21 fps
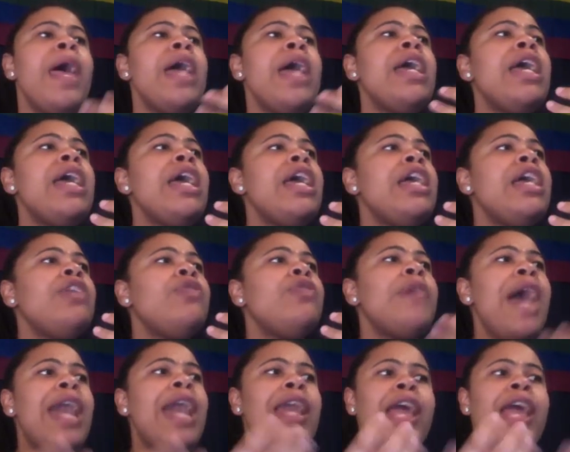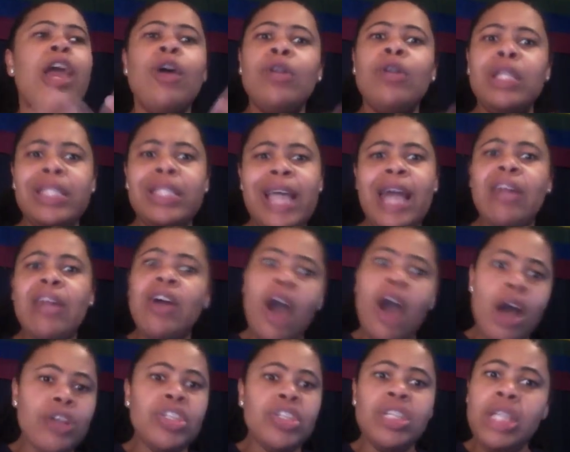and you got to err on the side of
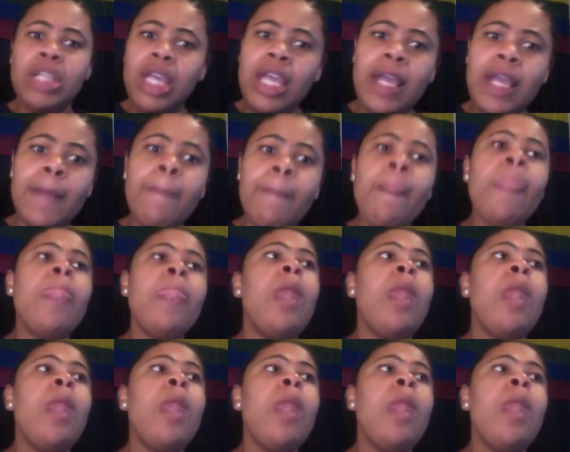caution again.